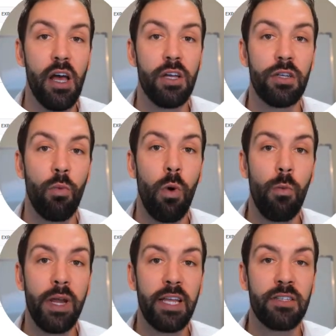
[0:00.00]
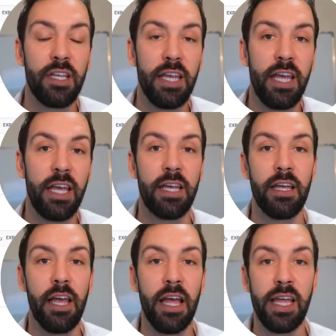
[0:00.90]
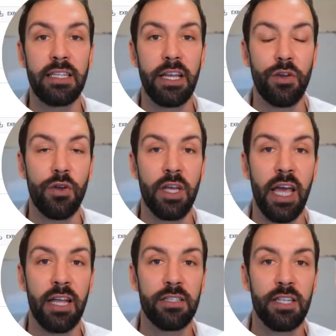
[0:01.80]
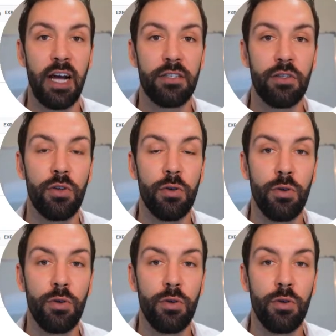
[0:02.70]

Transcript: So what we can see here is that you can start to